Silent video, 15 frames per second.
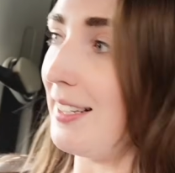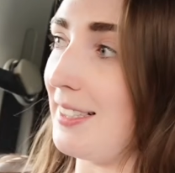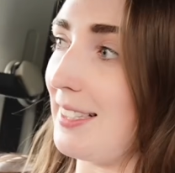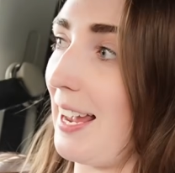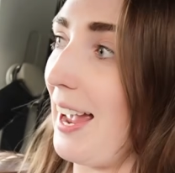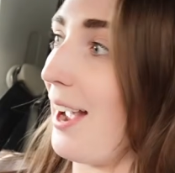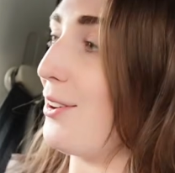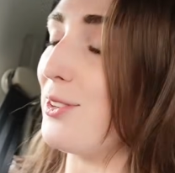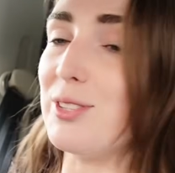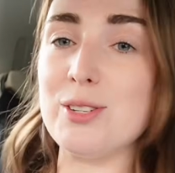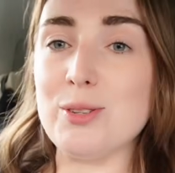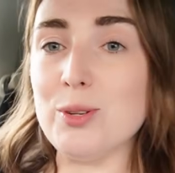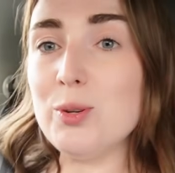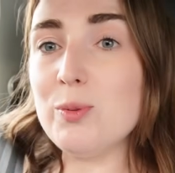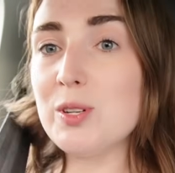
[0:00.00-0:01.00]
set out
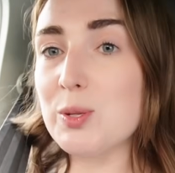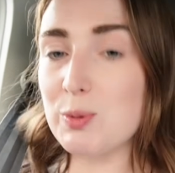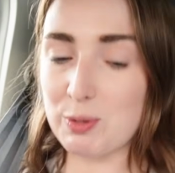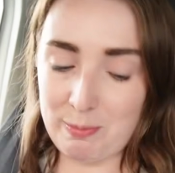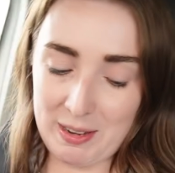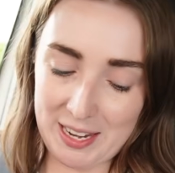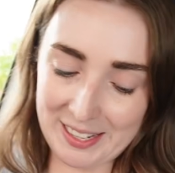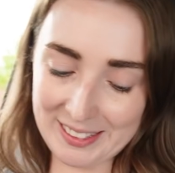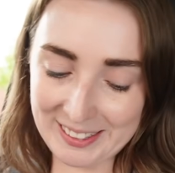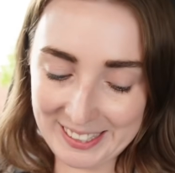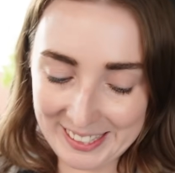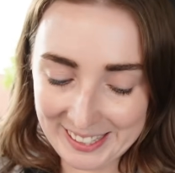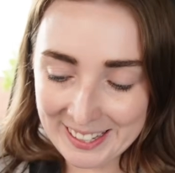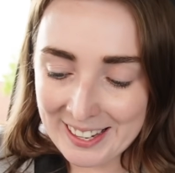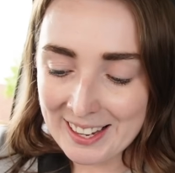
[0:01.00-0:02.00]
to do, which was make
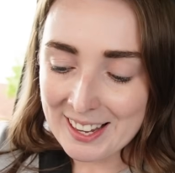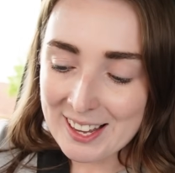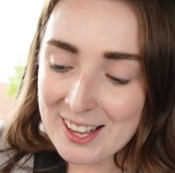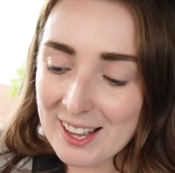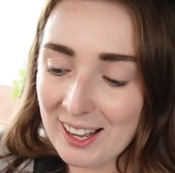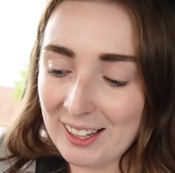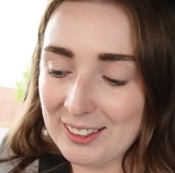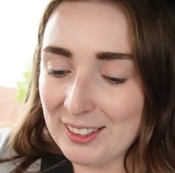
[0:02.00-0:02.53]
Lee a